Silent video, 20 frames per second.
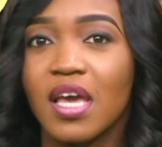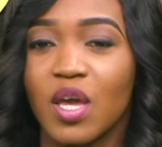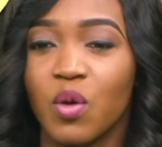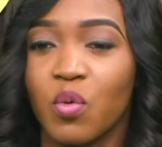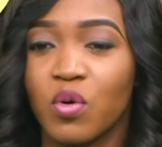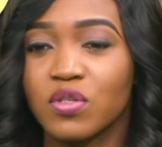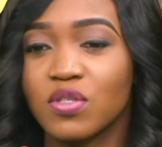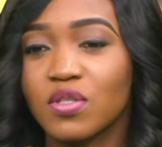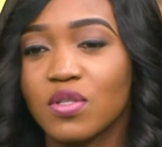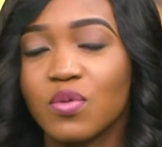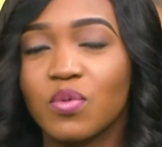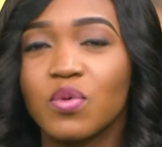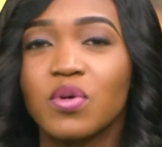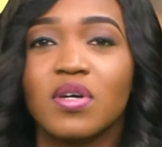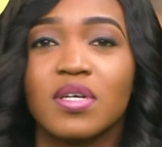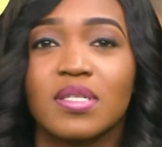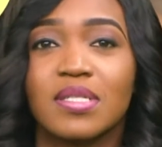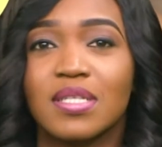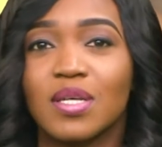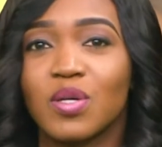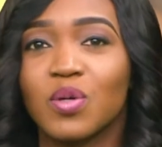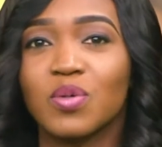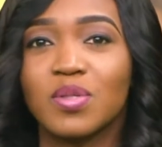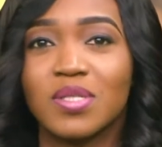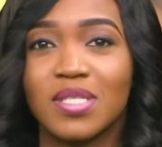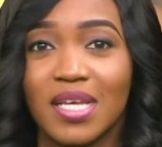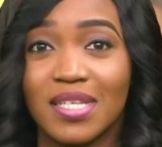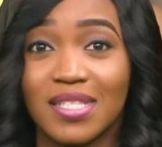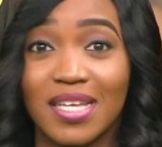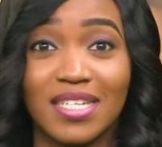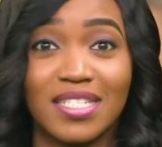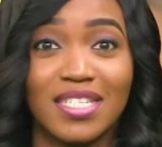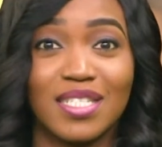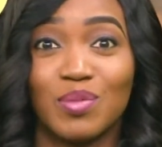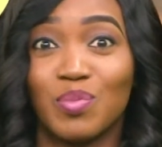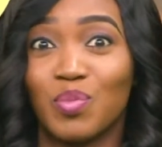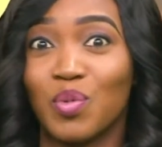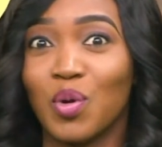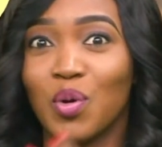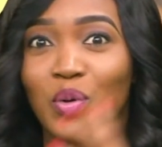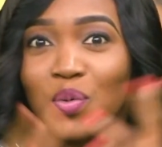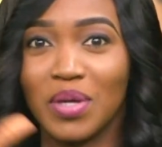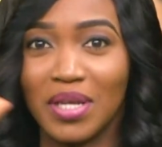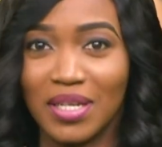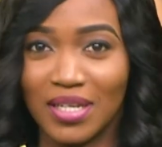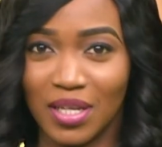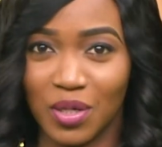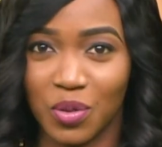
It was through her single state that she's blowing,